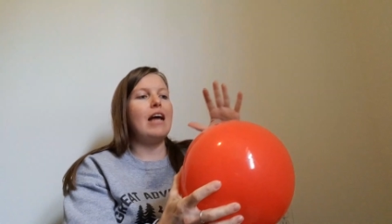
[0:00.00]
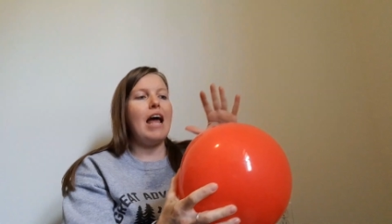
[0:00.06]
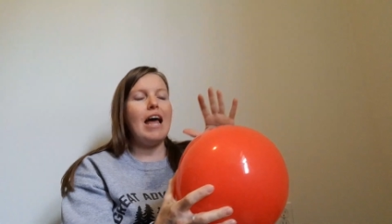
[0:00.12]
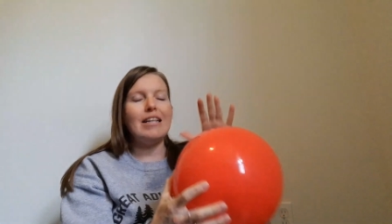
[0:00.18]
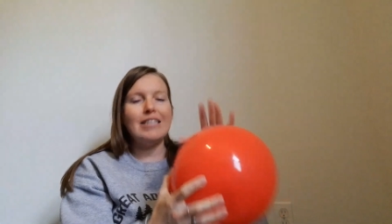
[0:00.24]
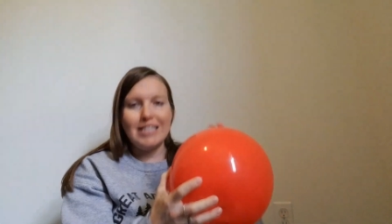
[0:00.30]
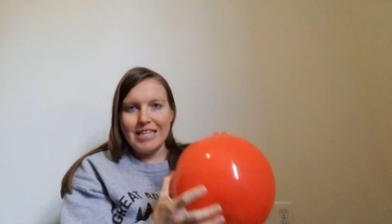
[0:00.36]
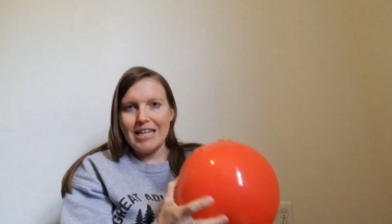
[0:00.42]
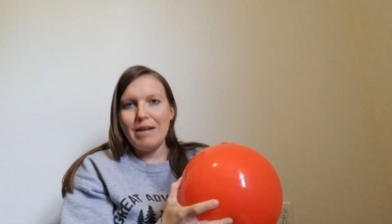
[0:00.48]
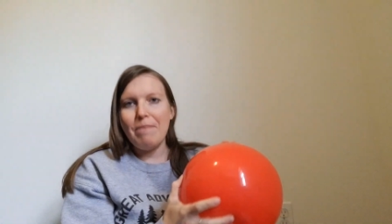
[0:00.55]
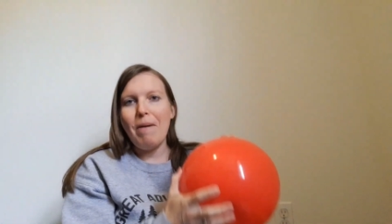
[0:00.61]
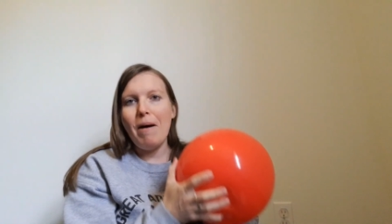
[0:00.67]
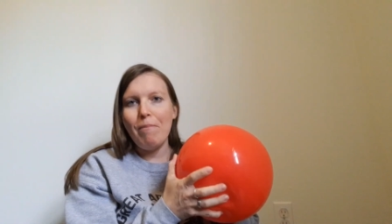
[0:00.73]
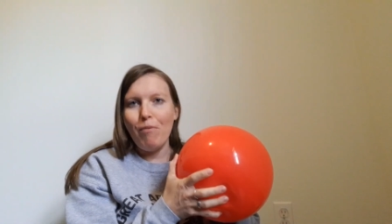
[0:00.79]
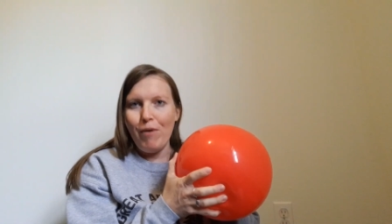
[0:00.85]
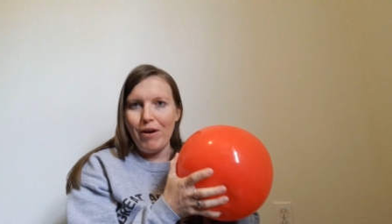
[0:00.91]
and send a
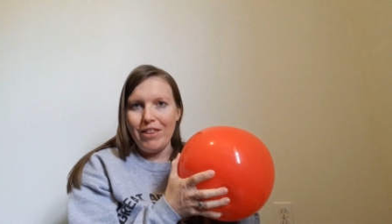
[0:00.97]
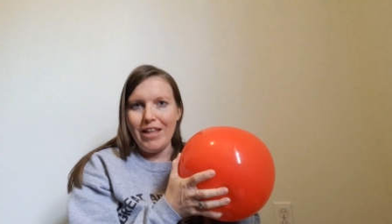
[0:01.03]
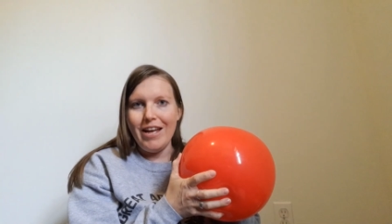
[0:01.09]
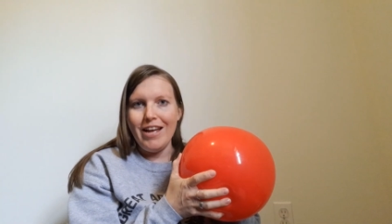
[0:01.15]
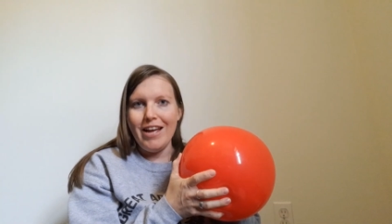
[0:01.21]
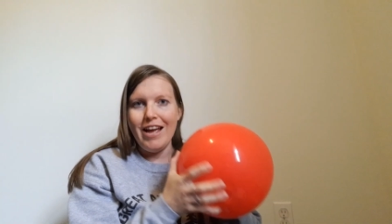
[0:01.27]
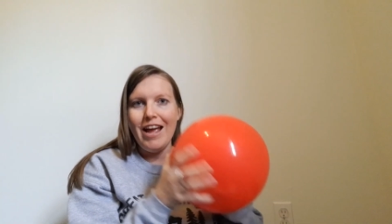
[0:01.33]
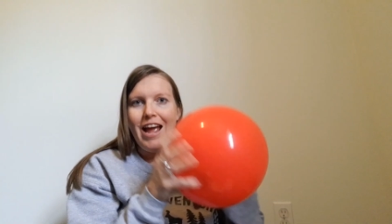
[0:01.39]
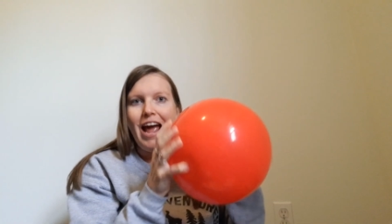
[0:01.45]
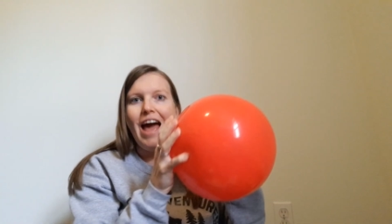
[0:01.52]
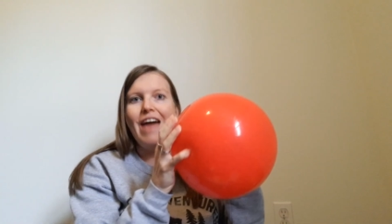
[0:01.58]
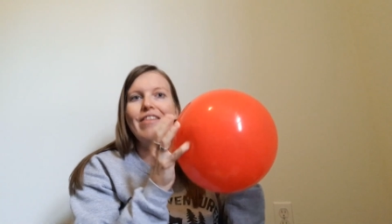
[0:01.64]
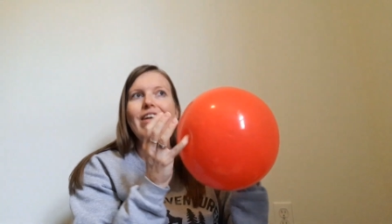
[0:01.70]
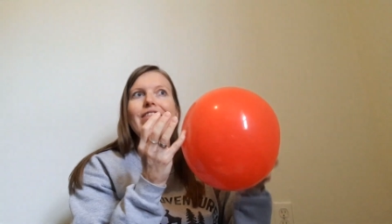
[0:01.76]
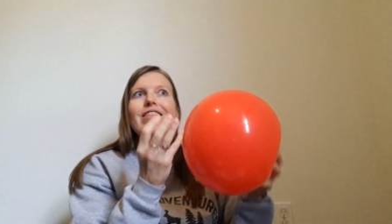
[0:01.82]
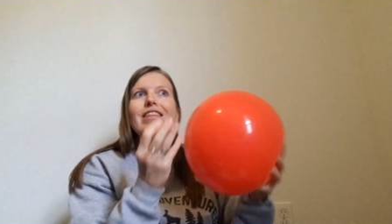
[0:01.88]
pump with it.
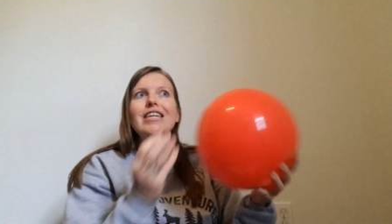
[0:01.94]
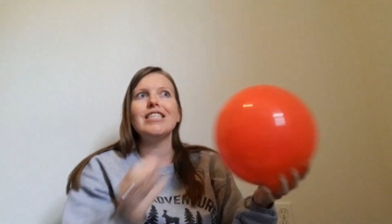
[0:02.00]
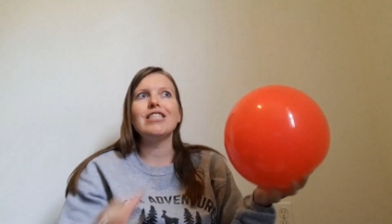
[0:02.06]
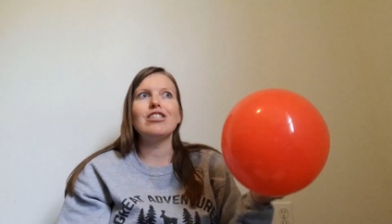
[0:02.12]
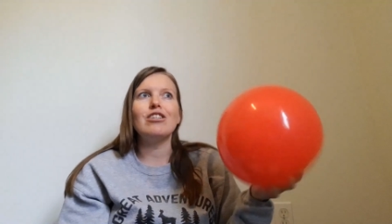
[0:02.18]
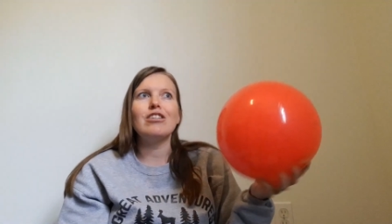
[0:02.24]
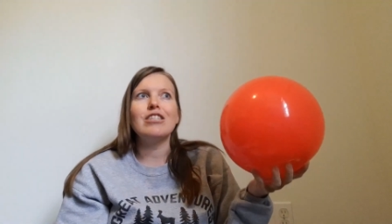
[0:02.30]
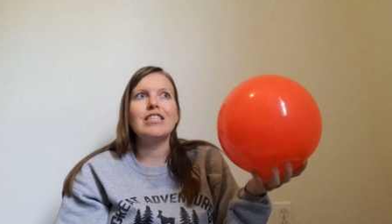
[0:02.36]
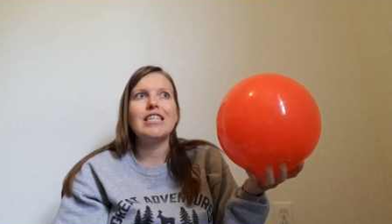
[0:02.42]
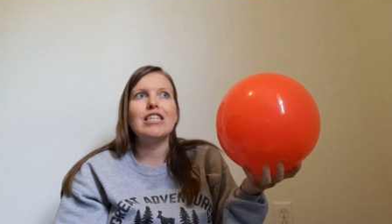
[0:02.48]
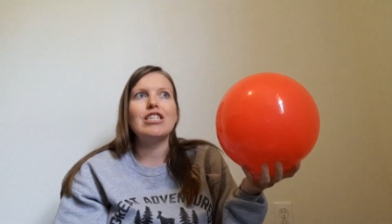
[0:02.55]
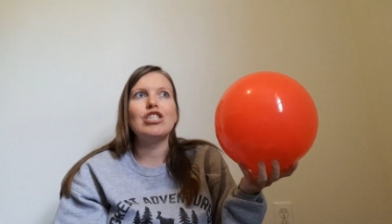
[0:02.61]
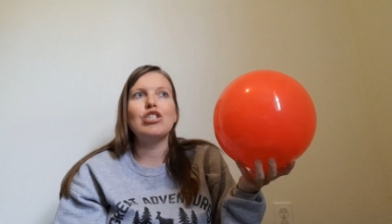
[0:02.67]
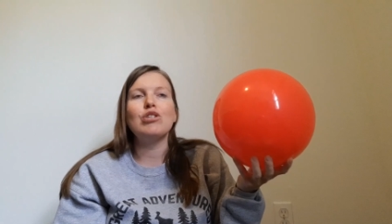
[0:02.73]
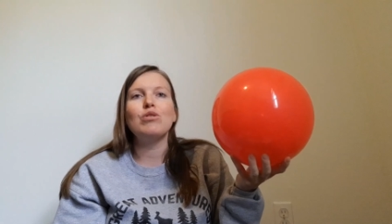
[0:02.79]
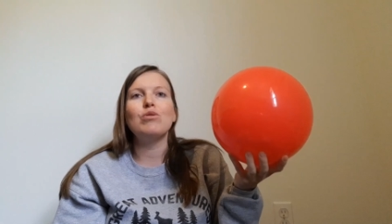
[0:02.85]
And then this turns
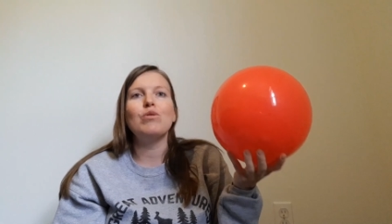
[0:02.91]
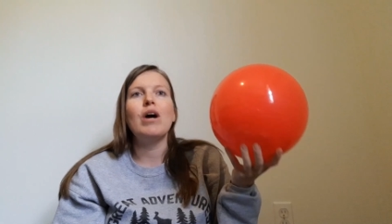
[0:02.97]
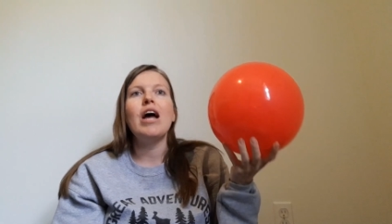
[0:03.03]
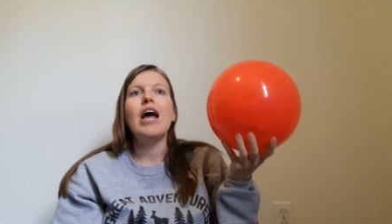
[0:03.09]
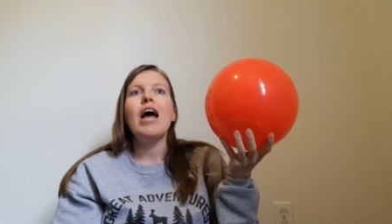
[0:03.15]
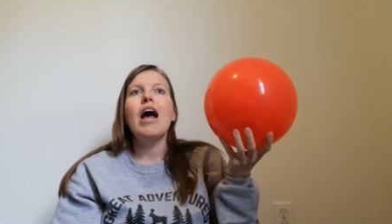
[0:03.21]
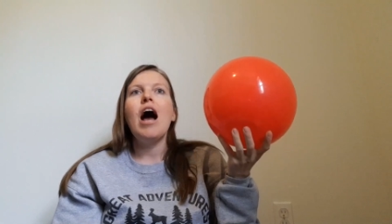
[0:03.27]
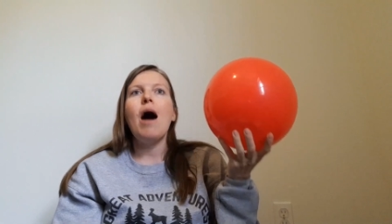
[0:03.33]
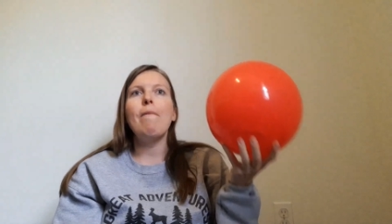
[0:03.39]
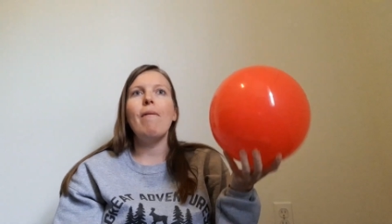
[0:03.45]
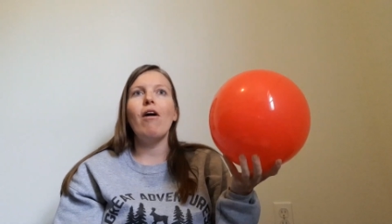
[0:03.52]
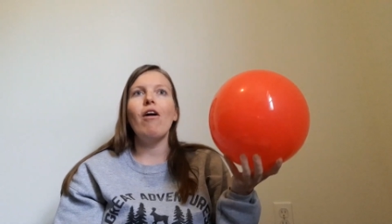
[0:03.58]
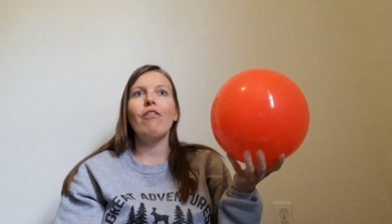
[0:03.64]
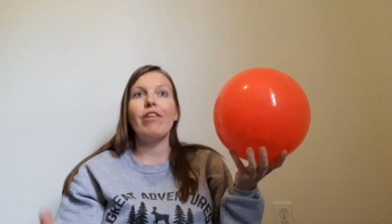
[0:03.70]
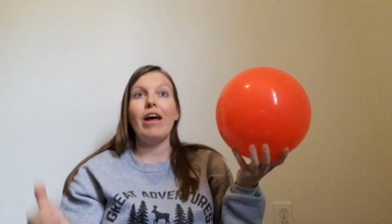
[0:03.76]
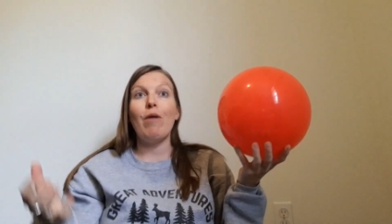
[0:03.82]
into a
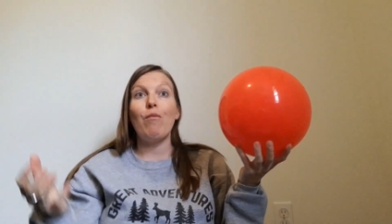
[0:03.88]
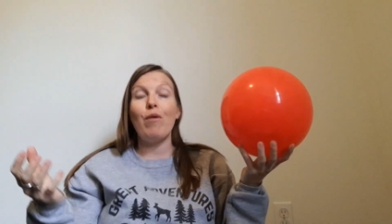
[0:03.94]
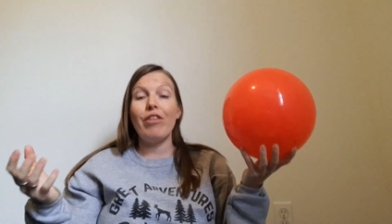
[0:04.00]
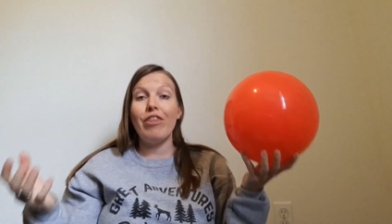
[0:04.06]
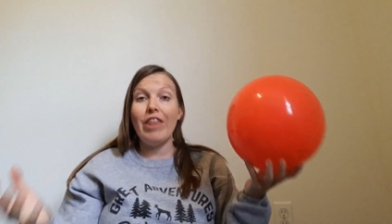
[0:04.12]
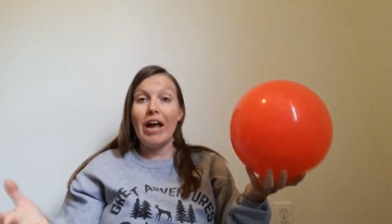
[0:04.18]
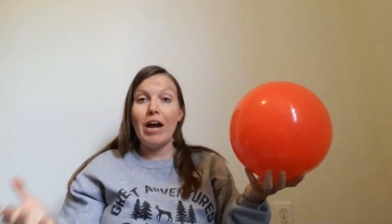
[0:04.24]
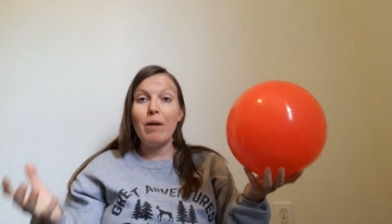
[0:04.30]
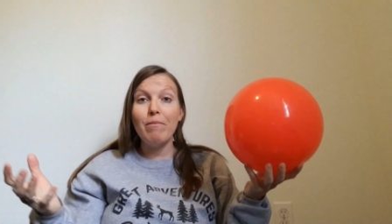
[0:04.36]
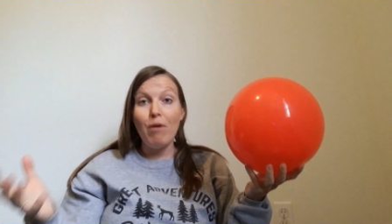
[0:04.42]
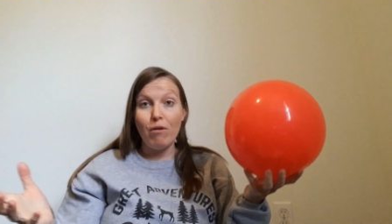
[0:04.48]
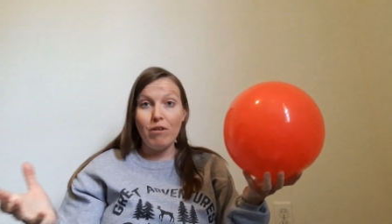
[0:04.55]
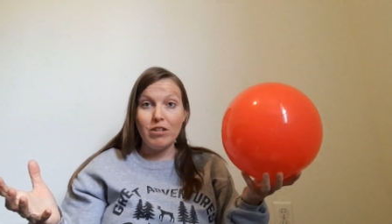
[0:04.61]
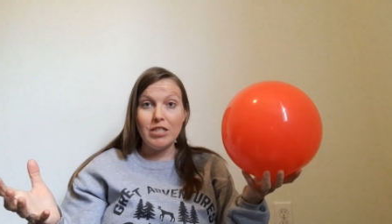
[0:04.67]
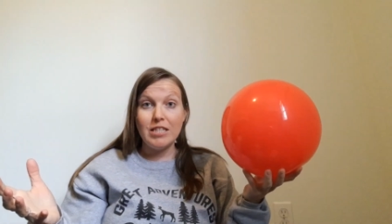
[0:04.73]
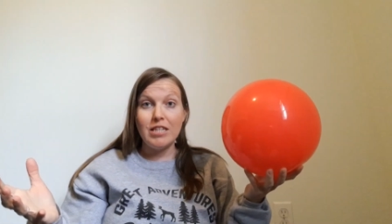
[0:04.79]
ball that with their
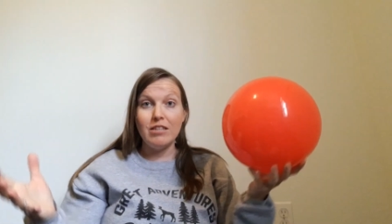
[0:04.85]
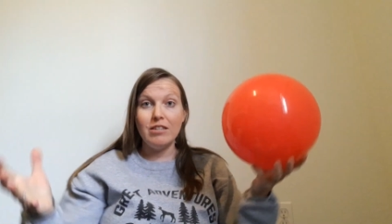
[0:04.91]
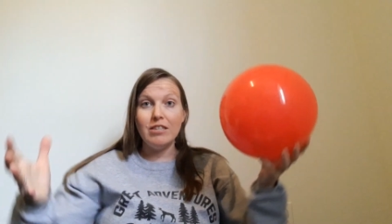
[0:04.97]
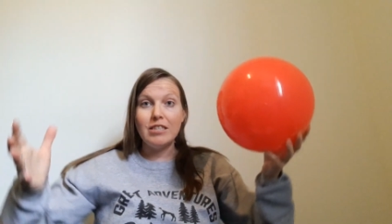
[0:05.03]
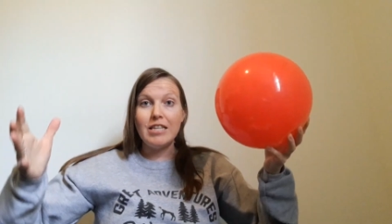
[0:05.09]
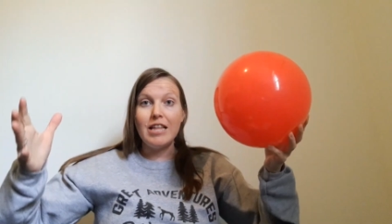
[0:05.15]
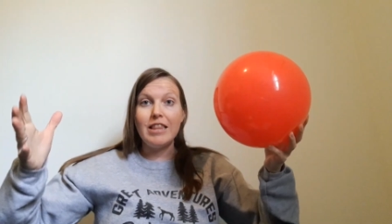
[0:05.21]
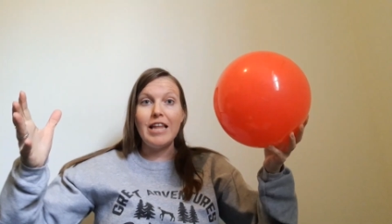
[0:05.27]
motor skills,